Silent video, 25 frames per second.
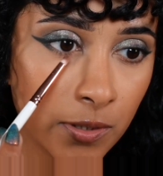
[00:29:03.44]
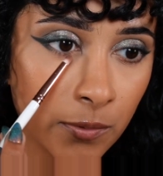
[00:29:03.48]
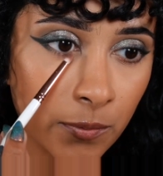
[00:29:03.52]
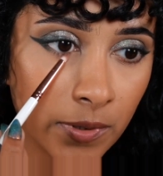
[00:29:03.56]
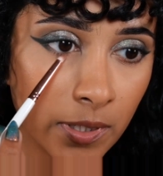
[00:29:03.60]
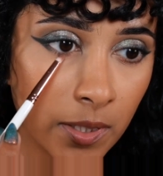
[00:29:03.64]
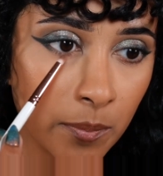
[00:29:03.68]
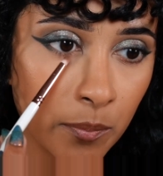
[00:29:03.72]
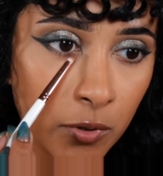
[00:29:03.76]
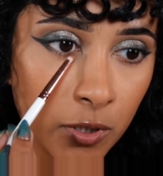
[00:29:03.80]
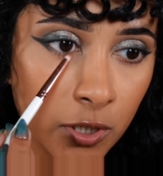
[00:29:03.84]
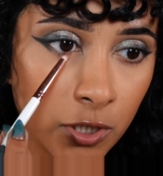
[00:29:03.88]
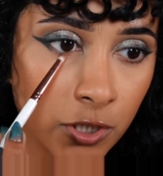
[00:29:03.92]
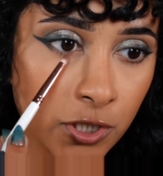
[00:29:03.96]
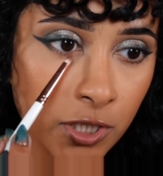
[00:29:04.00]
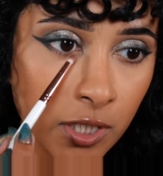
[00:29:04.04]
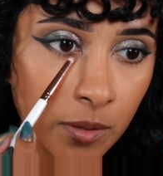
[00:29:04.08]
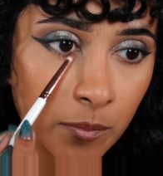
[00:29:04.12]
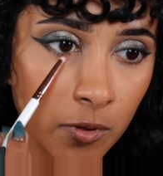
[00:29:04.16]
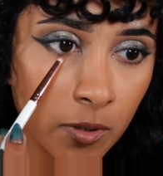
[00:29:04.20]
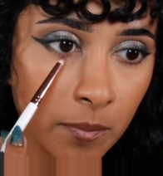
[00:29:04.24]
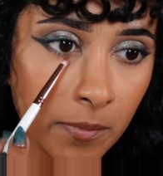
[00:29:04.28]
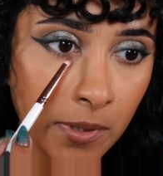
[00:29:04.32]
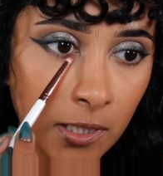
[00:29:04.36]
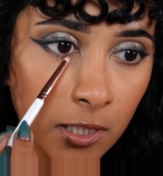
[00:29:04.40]
when I put
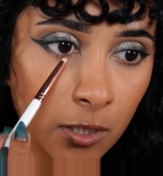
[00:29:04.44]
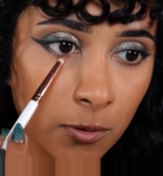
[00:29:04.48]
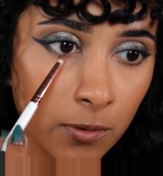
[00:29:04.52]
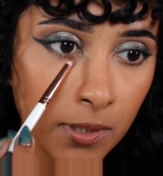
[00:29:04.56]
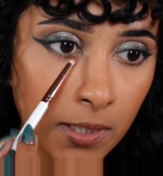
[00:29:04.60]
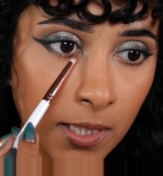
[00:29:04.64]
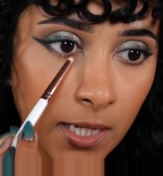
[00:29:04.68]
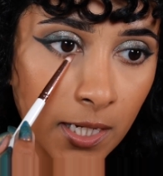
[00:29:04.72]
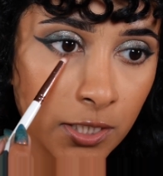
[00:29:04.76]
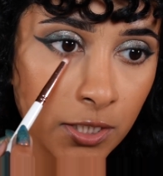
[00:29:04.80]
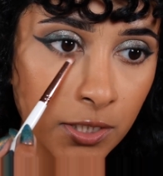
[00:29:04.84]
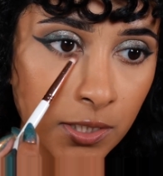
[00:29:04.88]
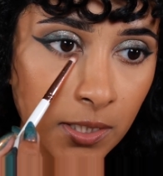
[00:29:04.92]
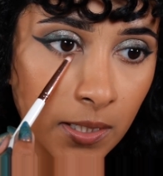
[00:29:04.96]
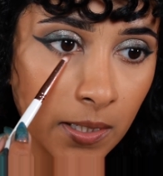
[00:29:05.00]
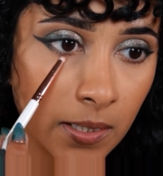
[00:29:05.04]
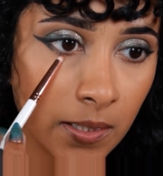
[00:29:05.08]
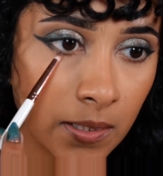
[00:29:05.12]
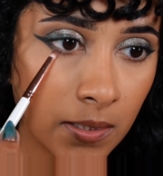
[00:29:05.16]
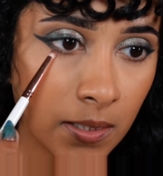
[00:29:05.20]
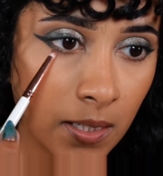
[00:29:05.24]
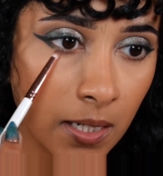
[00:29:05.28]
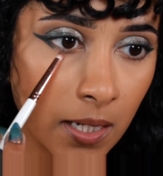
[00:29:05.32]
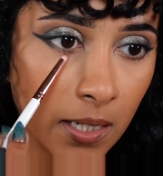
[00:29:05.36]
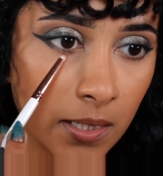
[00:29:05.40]
shimmer on my lower lash
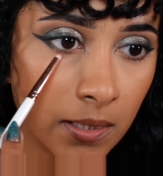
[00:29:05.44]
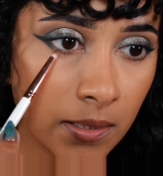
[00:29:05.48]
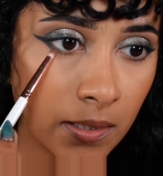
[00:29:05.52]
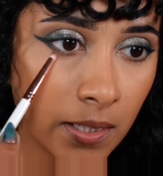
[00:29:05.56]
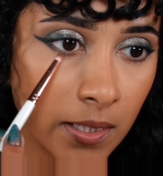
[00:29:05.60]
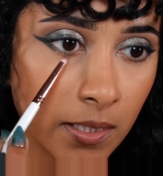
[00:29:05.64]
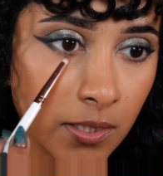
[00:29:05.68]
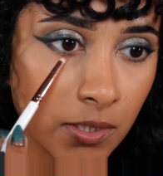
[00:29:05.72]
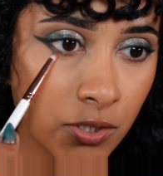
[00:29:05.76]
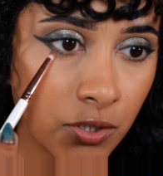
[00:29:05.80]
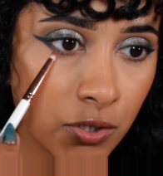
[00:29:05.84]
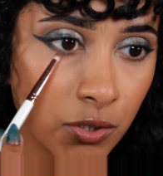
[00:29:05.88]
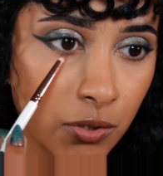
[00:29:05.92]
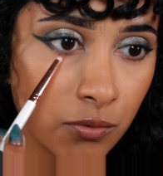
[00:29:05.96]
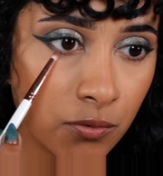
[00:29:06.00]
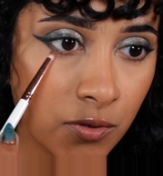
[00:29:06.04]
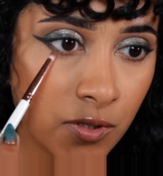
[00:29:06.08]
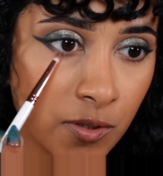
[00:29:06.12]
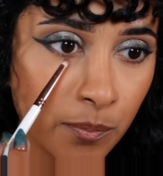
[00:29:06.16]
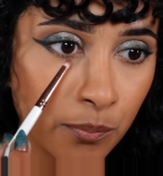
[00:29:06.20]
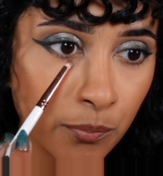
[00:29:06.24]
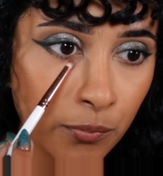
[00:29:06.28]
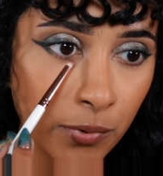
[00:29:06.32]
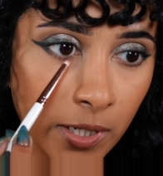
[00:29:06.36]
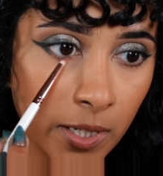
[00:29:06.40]
line, I like to
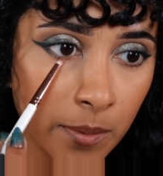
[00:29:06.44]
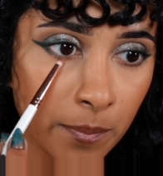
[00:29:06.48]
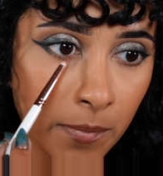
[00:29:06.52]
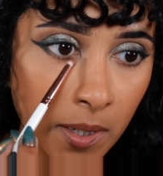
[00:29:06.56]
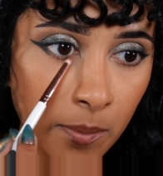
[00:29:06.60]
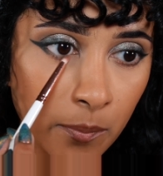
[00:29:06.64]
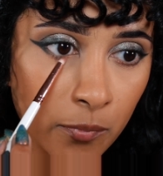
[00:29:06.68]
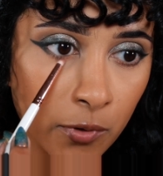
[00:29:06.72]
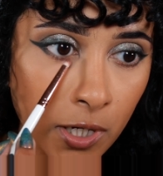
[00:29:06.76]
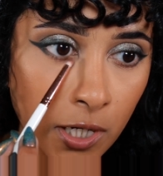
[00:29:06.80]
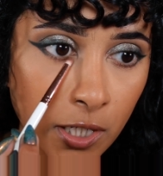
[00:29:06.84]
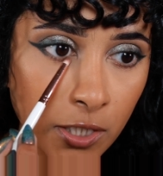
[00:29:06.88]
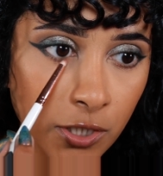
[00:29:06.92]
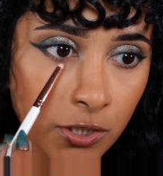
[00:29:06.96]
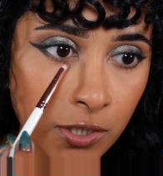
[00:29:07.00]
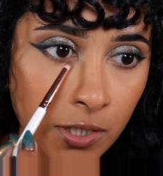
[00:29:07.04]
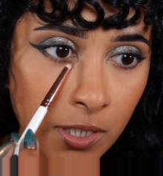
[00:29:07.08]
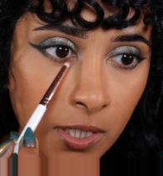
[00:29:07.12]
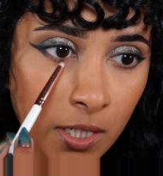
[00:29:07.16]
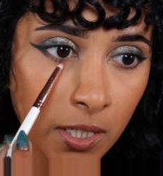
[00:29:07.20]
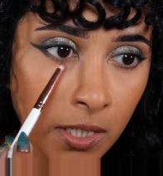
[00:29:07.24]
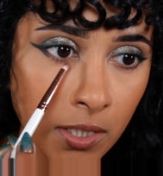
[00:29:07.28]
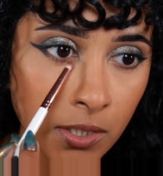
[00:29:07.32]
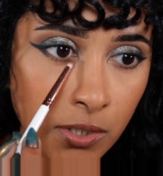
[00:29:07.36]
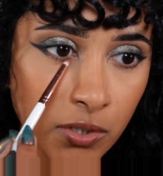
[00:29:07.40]
spray my brush
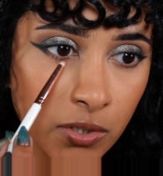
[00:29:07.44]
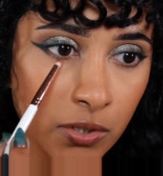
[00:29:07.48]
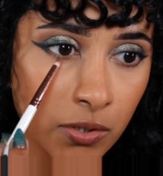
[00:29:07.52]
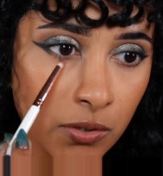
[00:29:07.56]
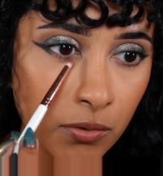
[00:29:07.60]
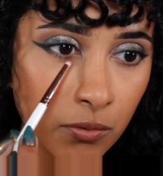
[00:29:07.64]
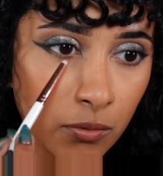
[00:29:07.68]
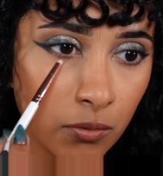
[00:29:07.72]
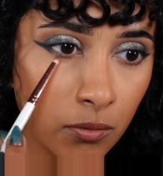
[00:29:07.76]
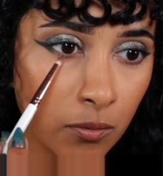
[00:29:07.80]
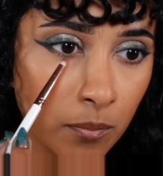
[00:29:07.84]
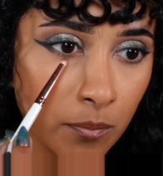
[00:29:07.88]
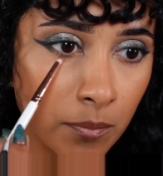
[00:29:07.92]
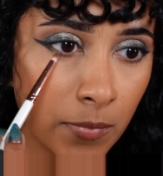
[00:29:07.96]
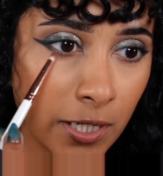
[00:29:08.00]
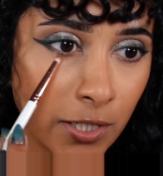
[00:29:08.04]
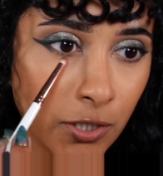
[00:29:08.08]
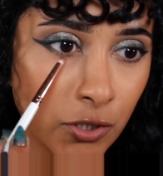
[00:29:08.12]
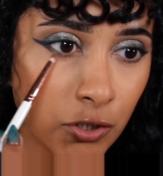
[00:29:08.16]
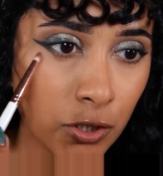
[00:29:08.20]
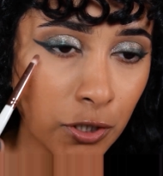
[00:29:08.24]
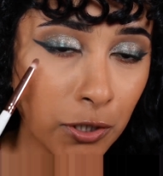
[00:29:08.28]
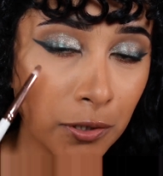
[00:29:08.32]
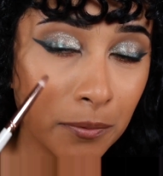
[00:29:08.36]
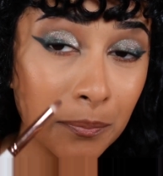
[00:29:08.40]
to make
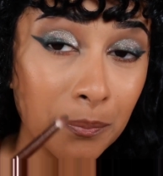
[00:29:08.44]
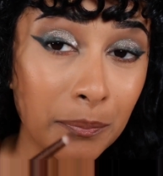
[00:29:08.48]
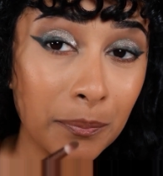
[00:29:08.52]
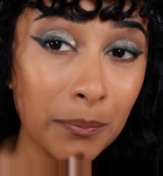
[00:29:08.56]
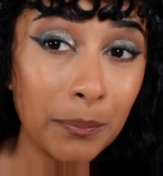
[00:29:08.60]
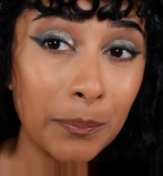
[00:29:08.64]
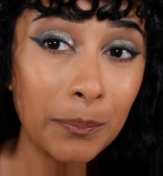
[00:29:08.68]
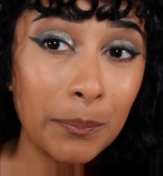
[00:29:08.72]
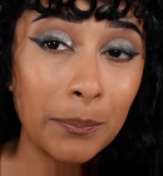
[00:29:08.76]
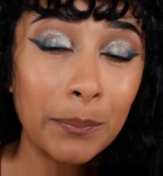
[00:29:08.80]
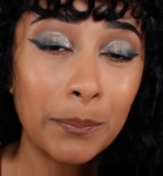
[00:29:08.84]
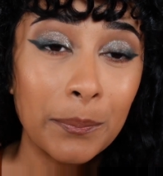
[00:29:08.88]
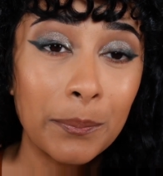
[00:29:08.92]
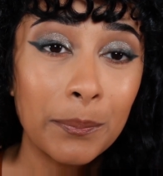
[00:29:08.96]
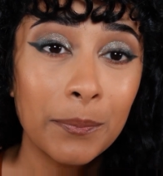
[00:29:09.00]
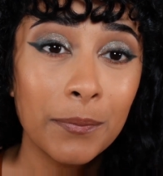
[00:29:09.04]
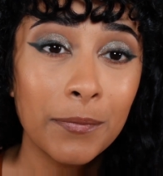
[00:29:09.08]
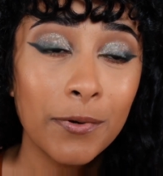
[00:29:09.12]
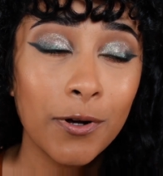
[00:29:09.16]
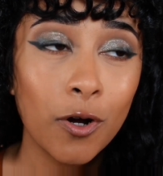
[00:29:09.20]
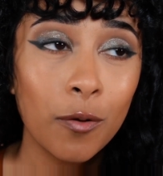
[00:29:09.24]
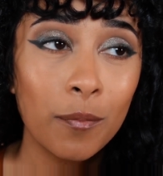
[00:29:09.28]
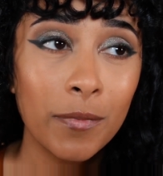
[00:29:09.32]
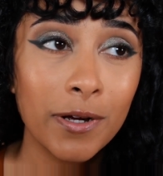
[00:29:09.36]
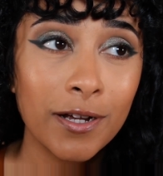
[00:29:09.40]
sure...
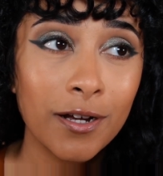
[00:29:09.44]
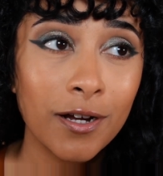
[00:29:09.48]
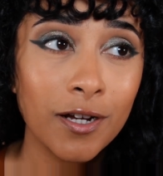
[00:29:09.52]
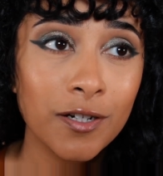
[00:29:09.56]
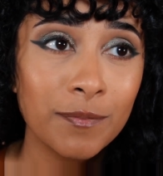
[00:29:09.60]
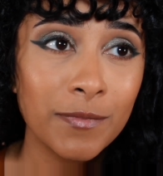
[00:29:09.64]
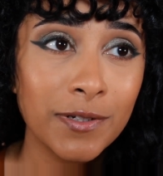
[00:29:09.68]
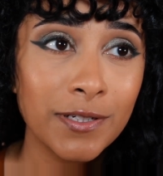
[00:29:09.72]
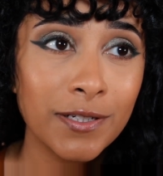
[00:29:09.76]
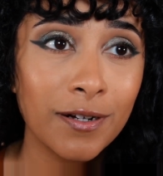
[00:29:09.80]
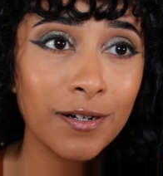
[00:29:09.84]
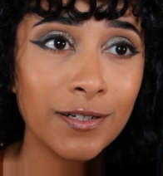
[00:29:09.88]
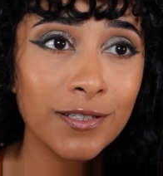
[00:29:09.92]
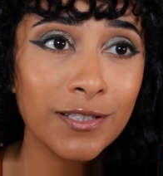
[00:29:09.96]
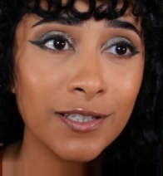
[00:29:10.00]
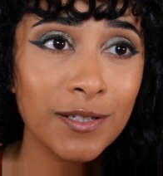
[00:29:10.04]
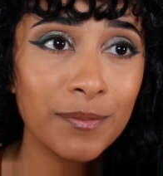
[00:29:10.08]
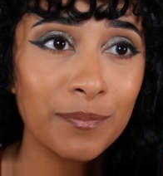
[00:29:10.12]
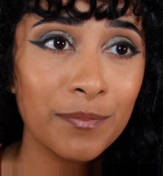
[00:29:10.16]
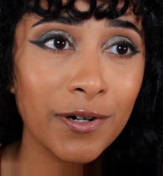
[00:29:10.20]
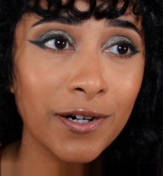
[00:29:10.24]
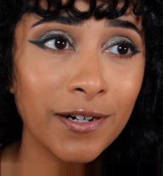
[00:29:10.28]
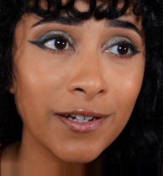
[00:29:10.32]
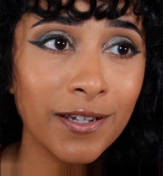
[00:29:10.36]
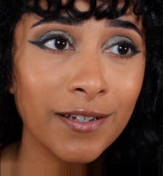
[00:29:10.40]
Oh my gosh, my dog's
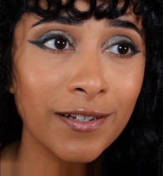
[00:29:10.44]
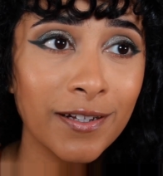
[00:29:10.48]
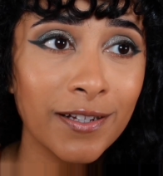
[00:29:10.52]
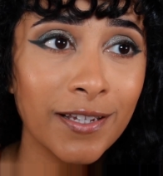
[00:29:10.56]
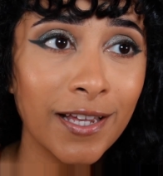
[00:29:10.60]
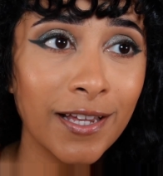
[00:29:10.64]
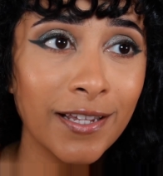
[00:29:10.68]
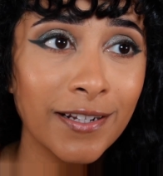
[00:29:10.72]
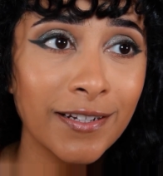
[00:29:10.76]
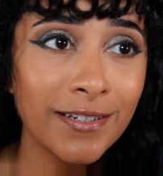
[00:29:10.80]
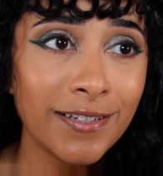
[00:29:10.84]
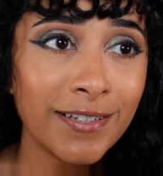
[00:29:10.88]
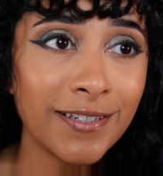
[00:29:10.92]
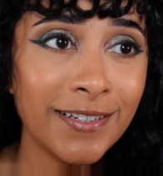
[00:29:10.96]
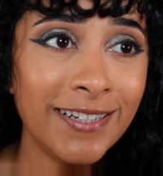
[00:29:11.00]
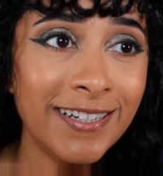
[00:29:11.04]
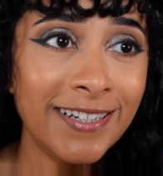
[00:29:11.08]
sleep barking again.